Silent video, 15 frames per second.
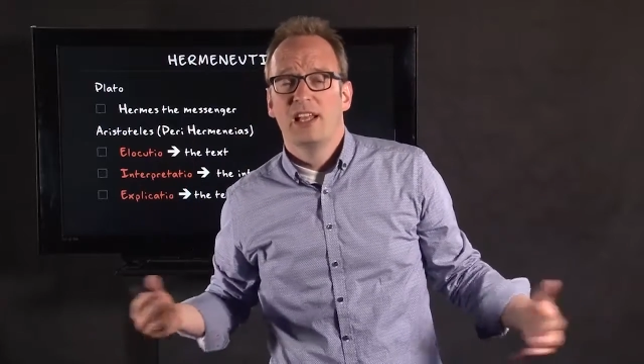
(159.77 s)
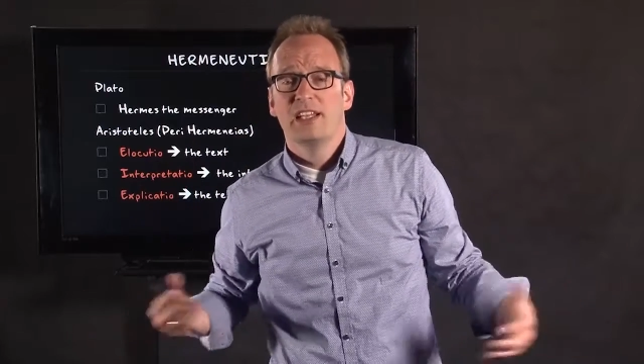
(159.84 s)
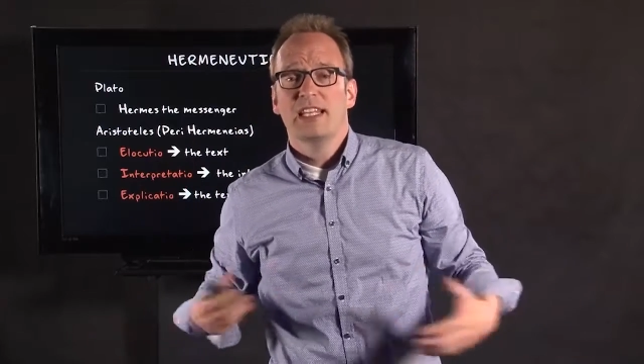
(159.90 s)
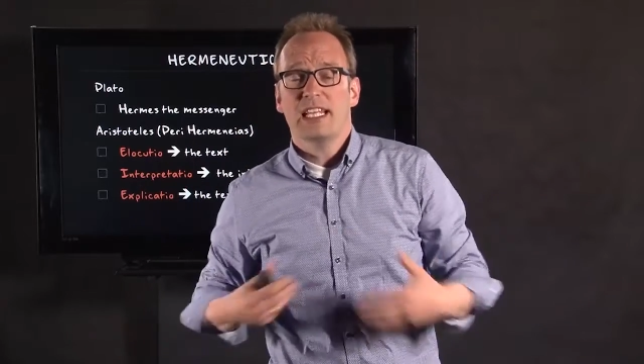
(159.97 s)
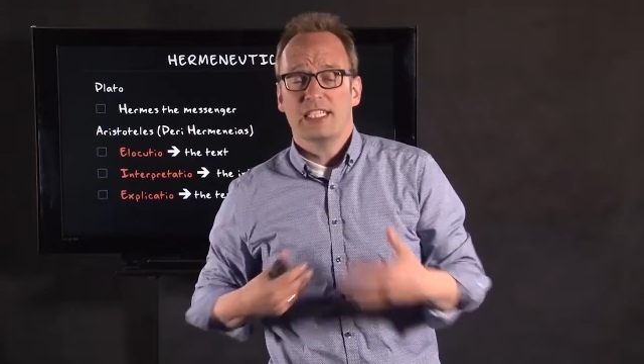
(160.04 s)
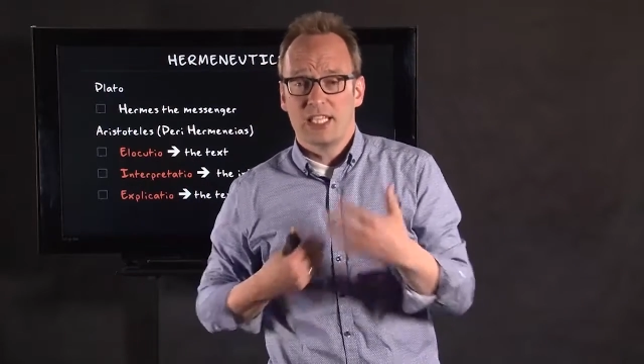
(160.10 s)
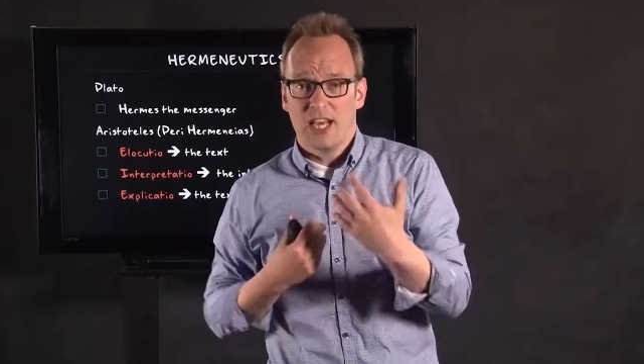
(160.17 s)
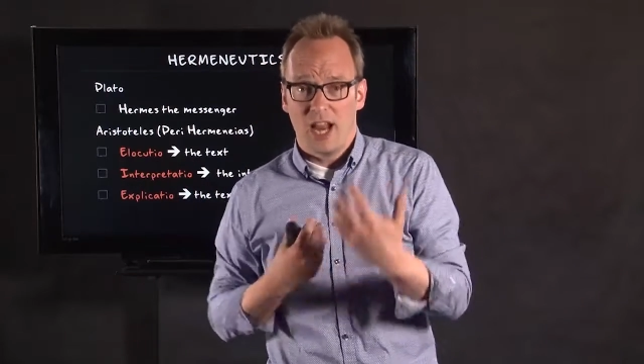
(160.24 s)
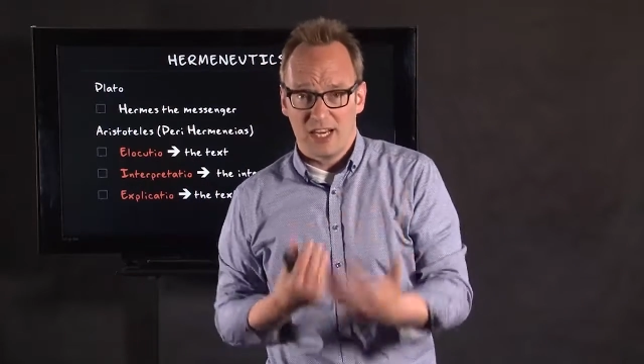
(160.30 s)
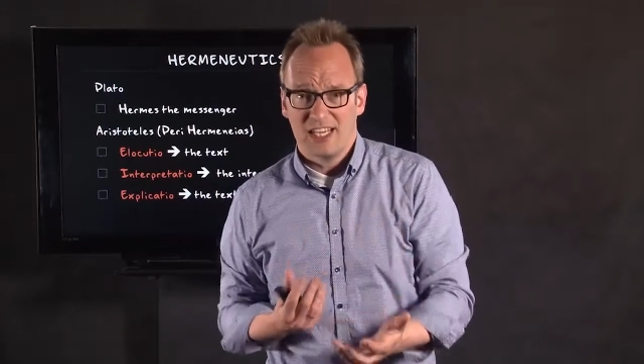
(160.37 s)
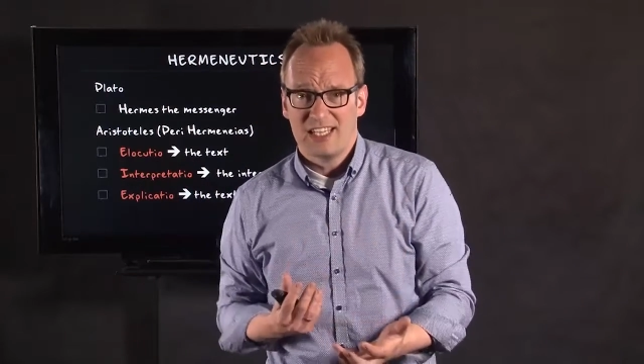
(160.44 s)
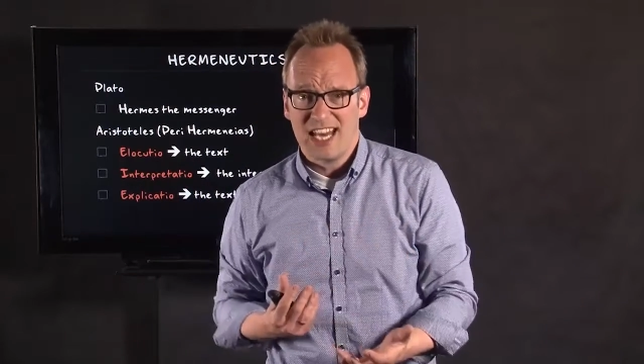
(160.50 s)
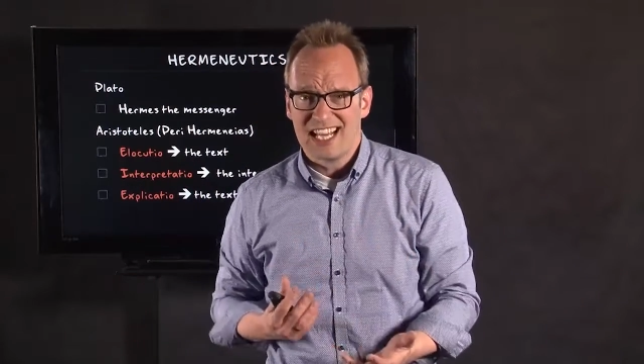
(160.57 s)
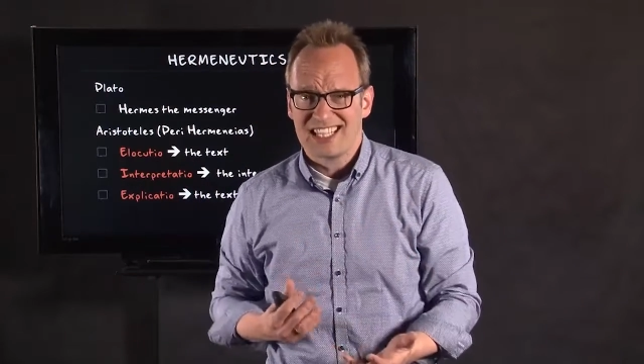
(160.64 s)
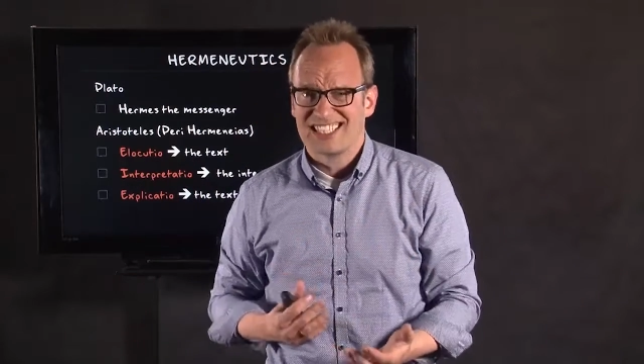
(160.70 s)
That's another
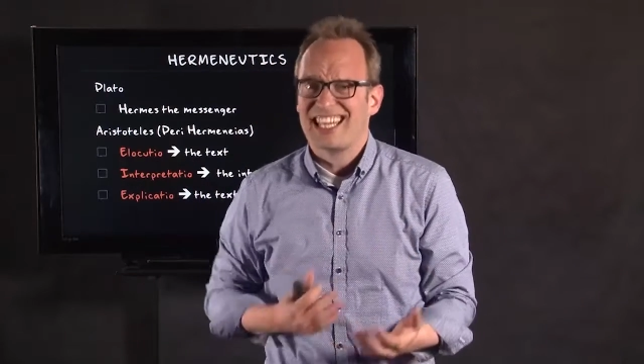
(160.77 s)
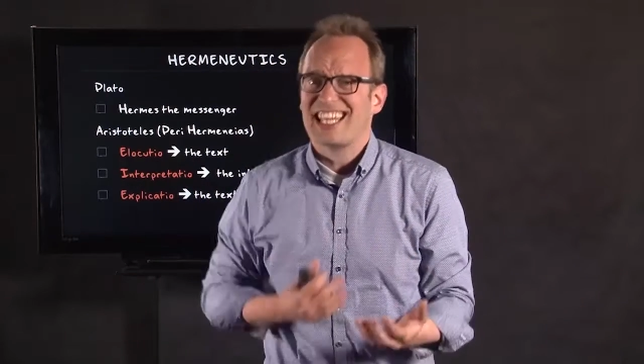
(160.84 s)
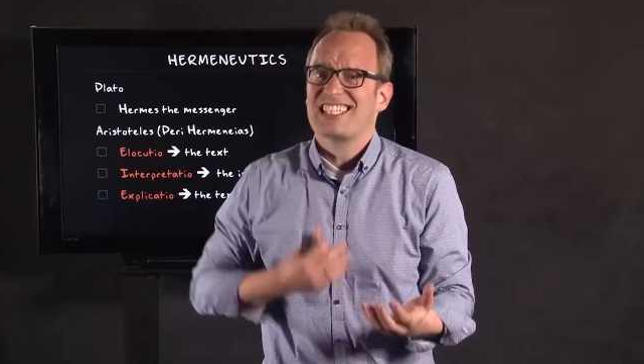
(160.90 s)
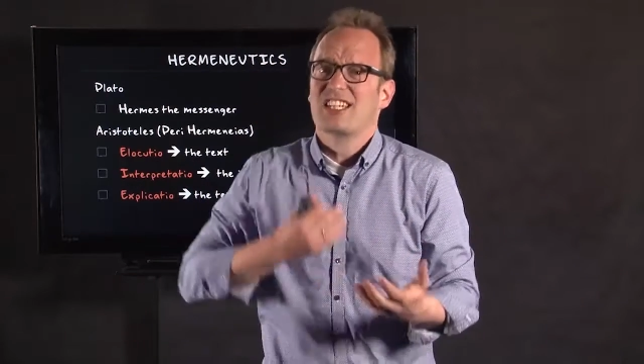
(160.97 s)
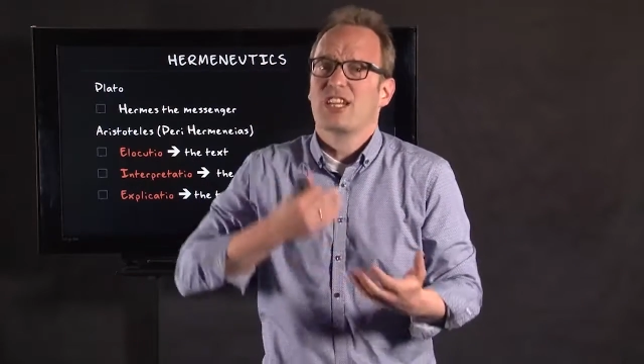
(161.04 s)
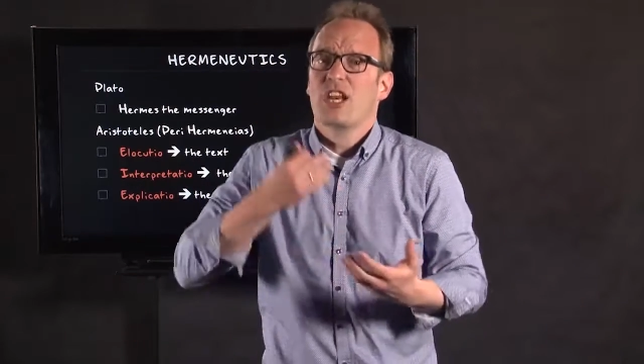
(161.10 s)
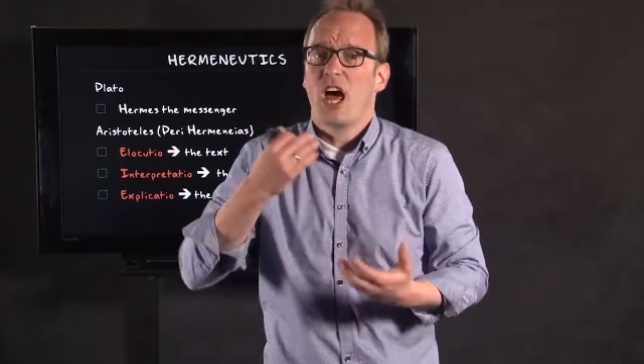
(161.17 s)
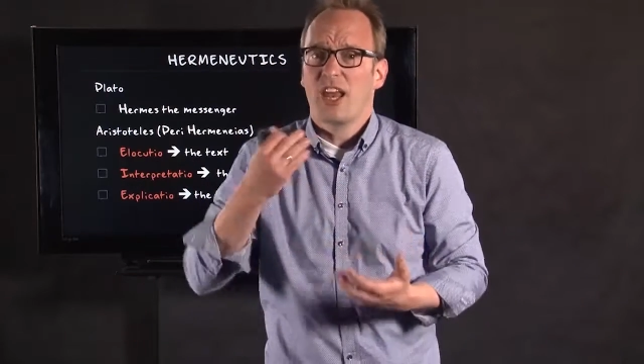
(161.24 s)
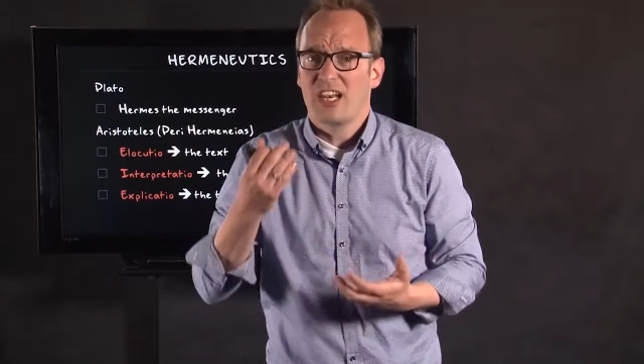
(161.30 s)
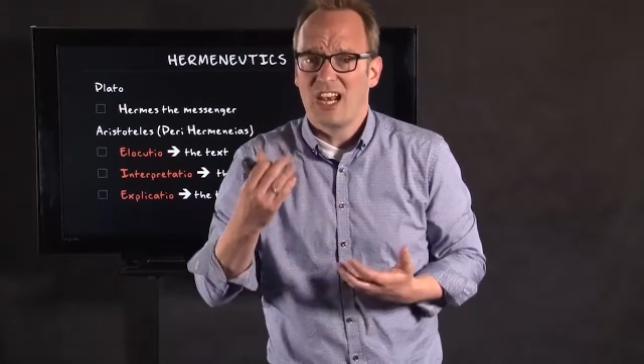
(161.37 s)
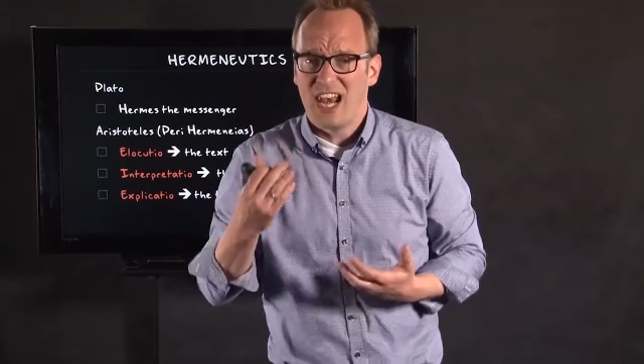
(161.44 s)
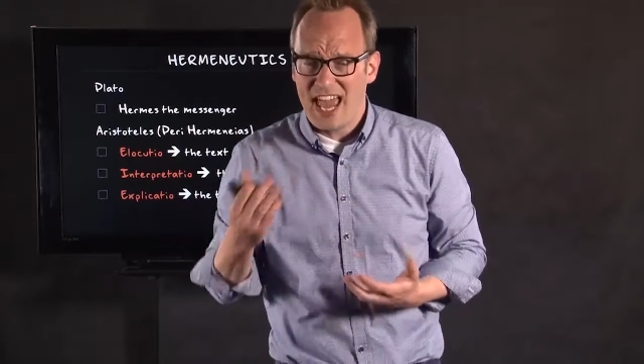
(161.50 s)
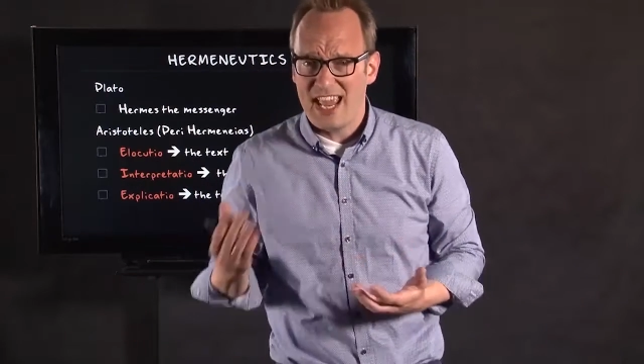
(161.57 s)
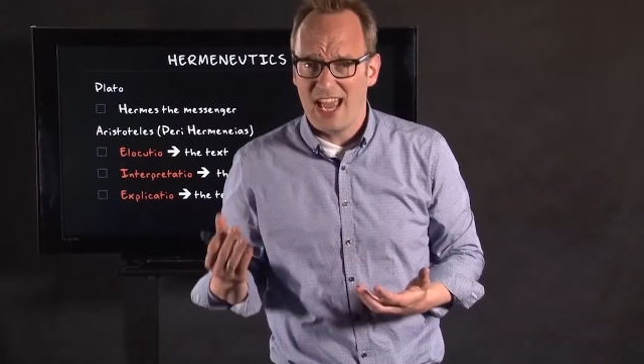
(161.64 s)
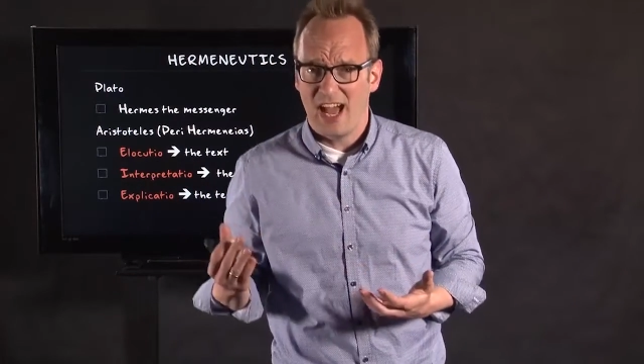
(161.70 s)
text, that's another
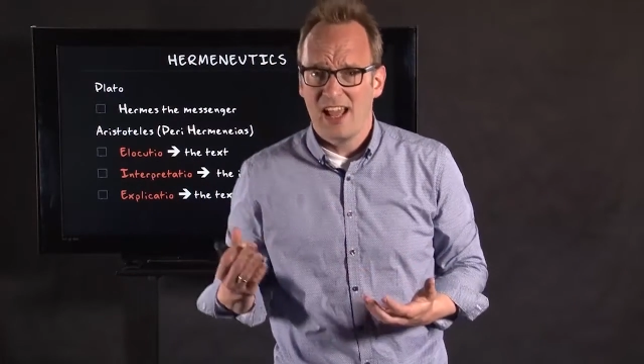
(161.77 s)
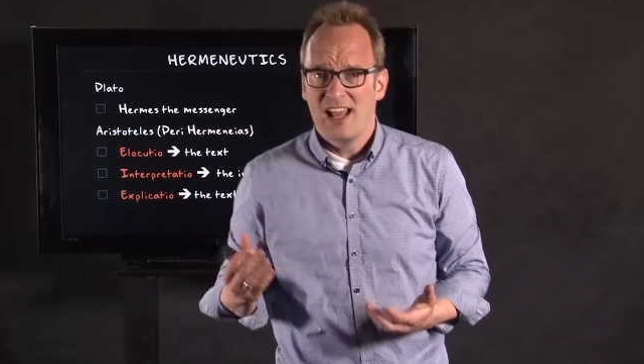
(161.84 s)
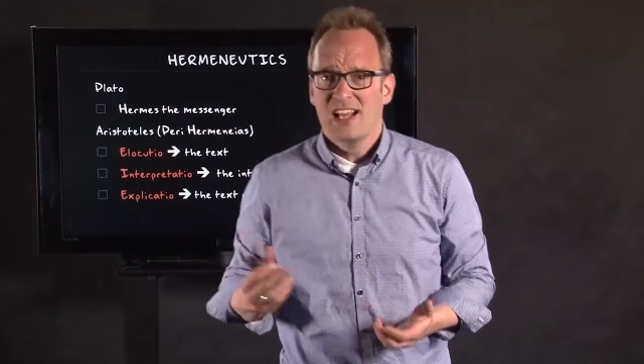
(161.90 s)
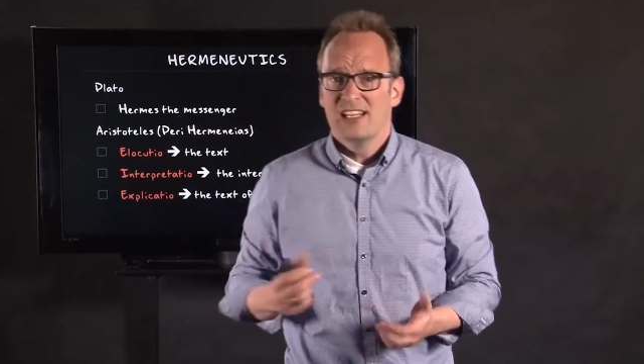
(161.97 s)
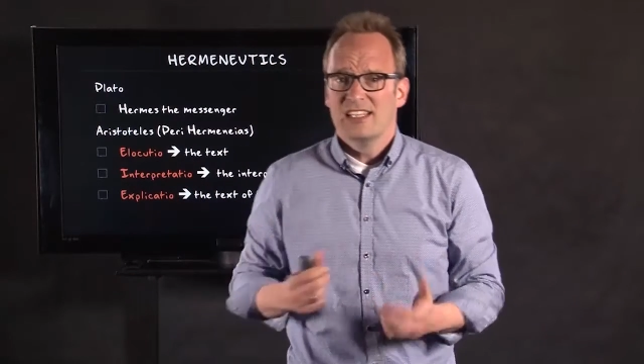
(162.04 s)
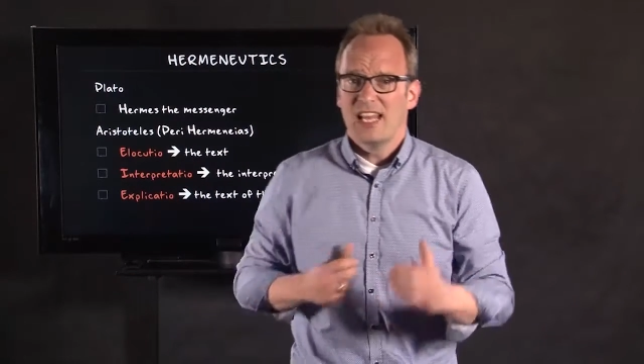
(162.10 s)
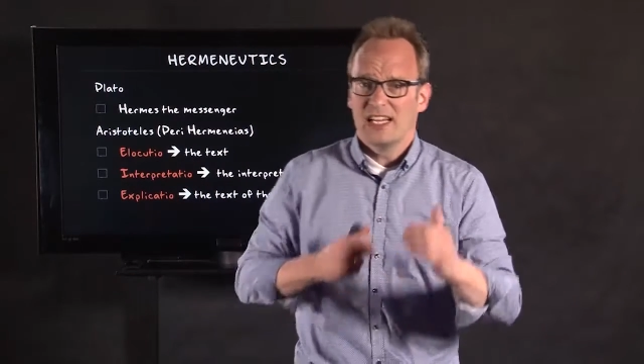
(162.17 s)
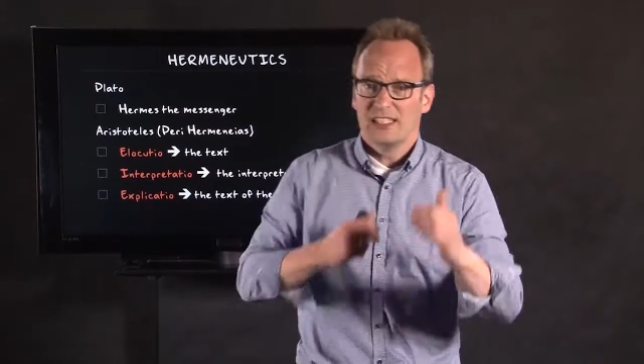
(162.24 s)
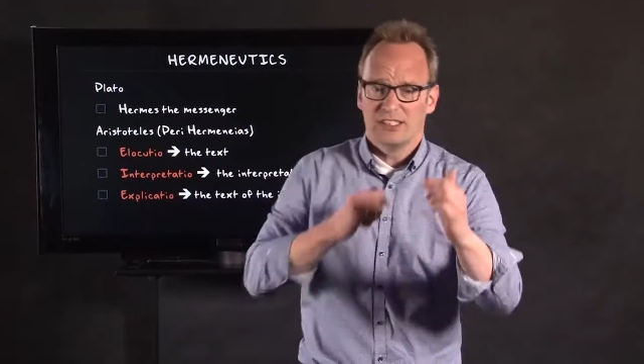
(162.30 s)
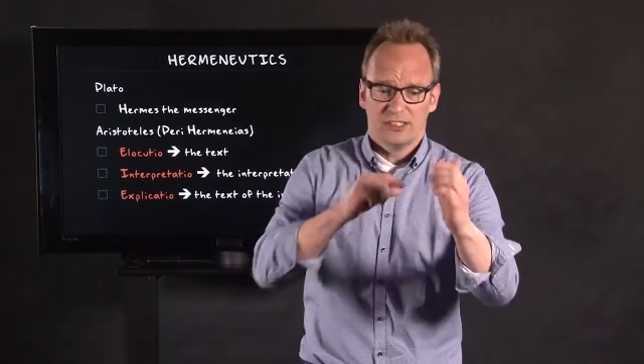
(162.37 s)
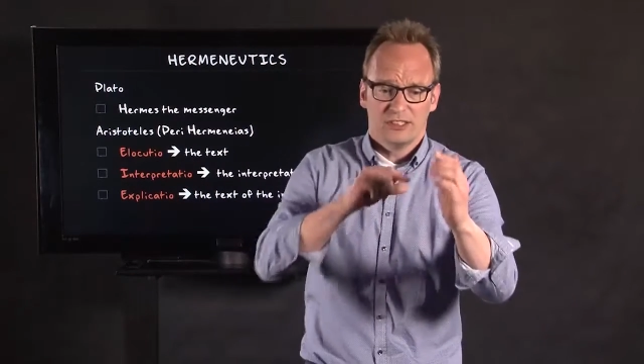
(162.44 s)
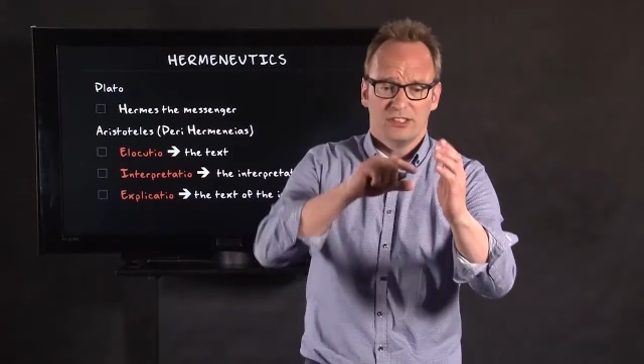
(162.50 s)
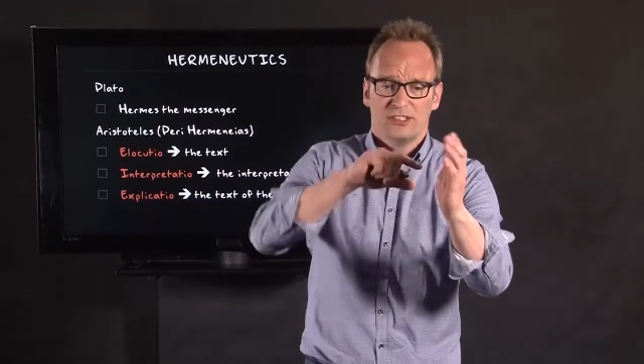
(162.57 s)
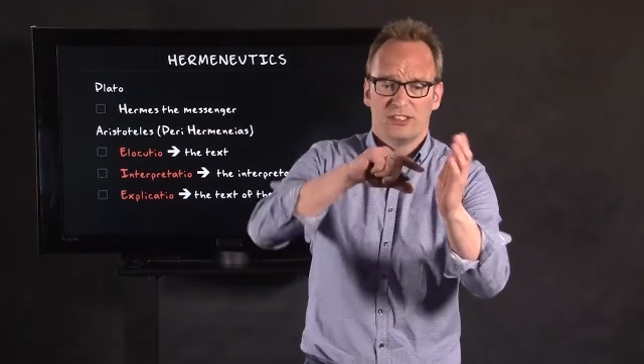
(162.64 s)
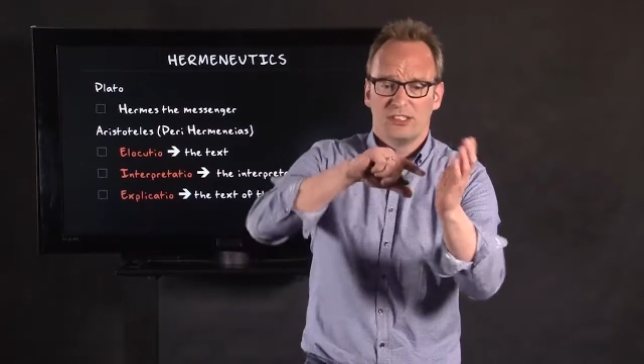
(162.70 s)
layer. There are